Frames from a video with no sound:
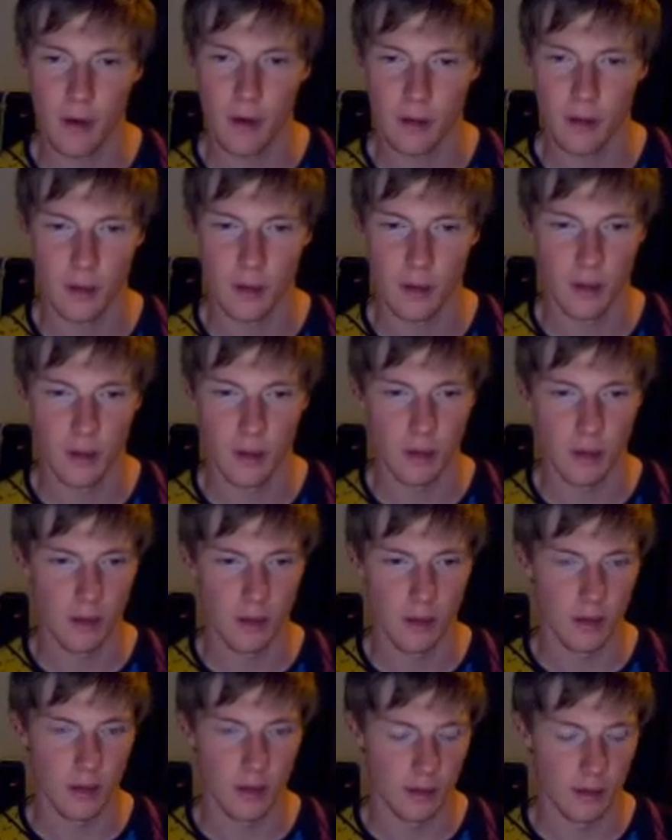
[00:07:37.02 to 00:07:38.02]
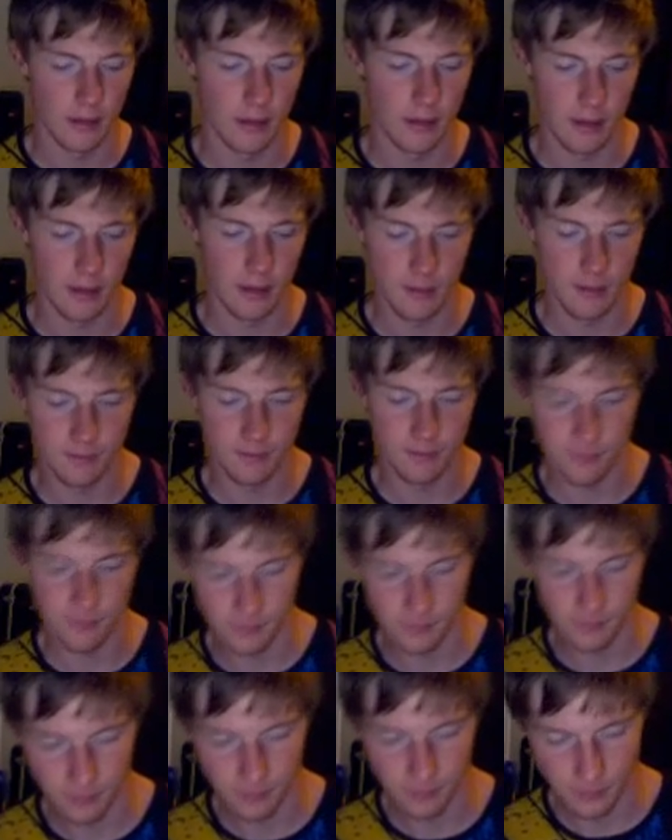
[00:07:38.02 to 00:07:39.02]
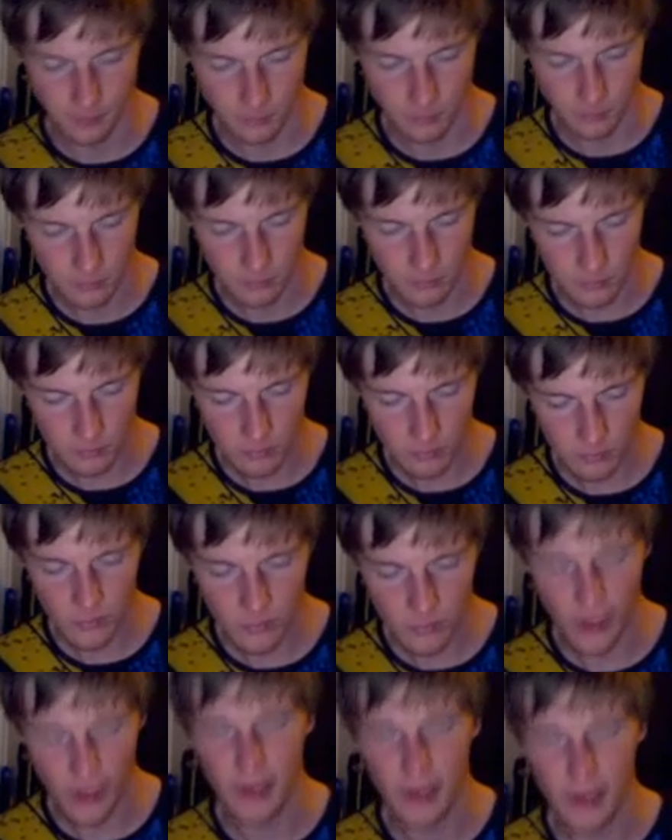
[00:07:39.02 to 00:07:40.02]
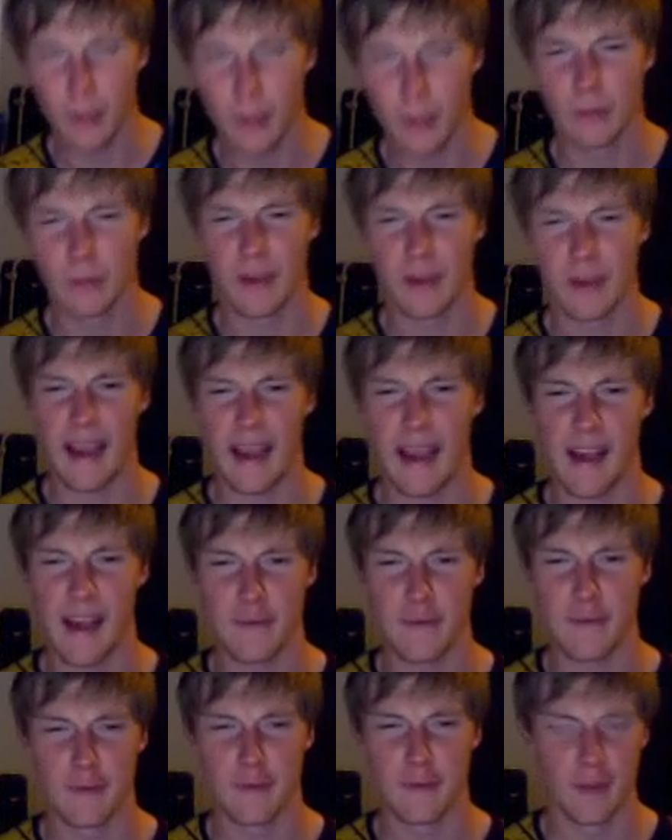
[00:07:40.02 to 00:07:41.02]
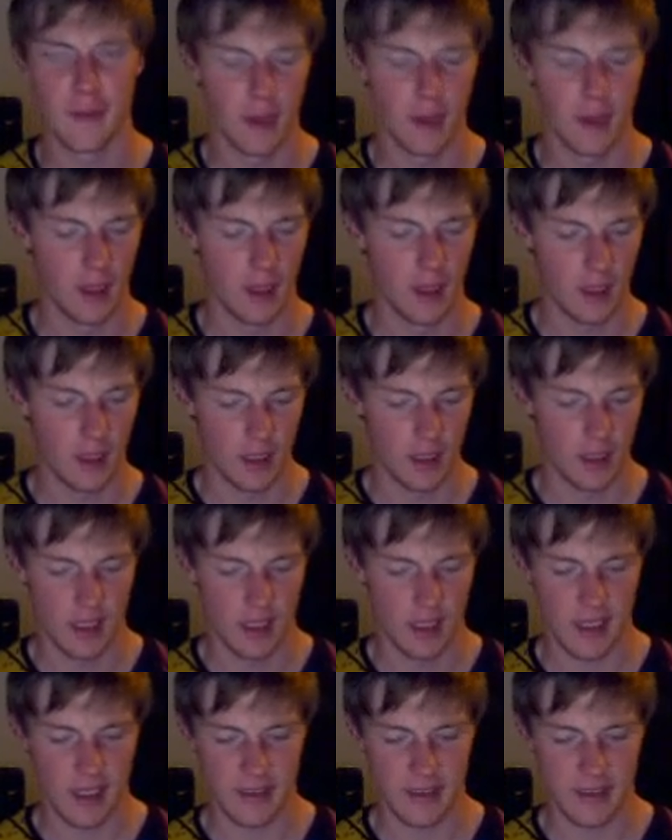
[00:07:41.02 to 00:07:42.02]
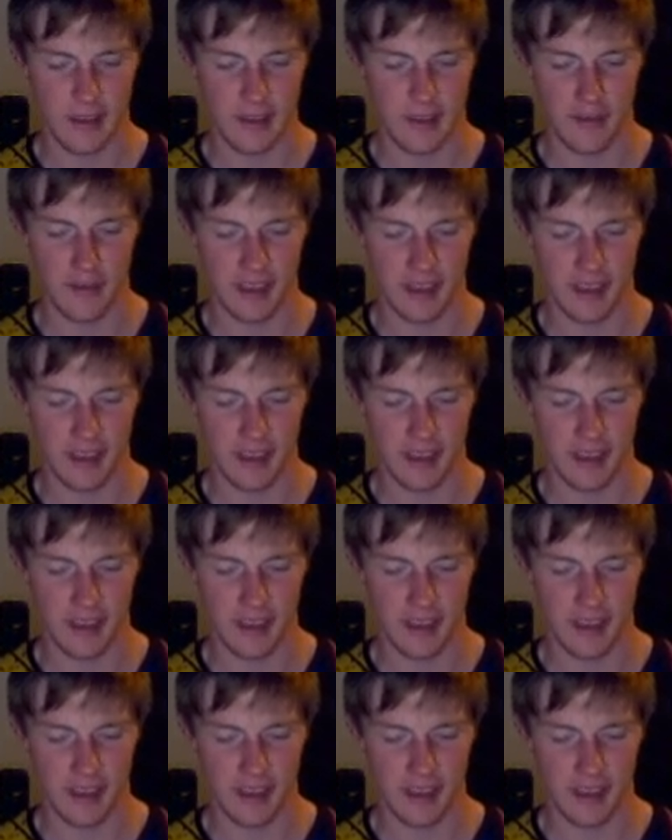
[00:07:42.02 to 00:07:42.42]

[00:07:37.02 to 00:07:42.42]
over. The only problem I have is